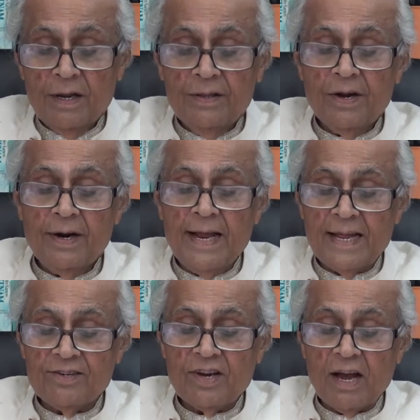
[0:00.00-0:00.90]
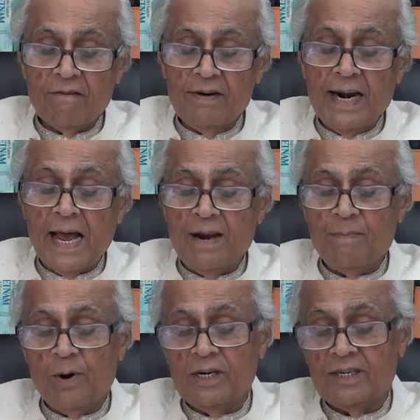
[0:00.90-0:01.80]
The deaths are
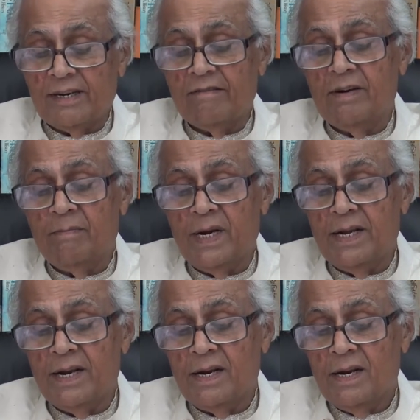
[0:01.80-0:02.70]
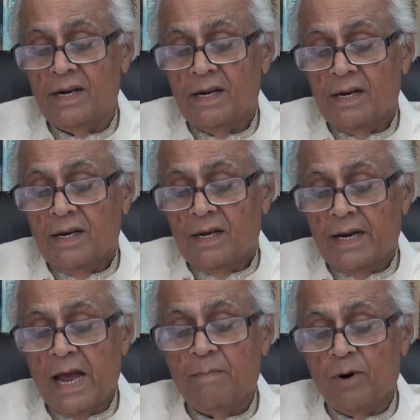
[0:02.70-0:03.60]

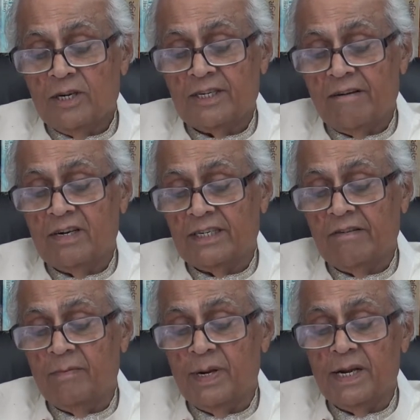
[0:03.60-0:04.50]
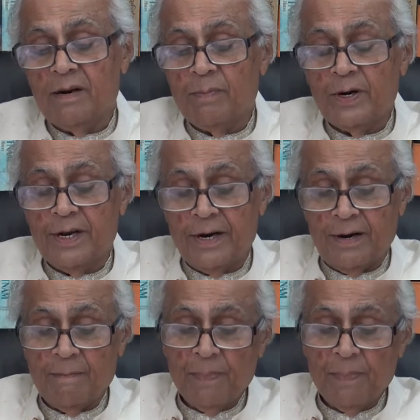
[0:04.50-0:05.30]
9.77 million per year.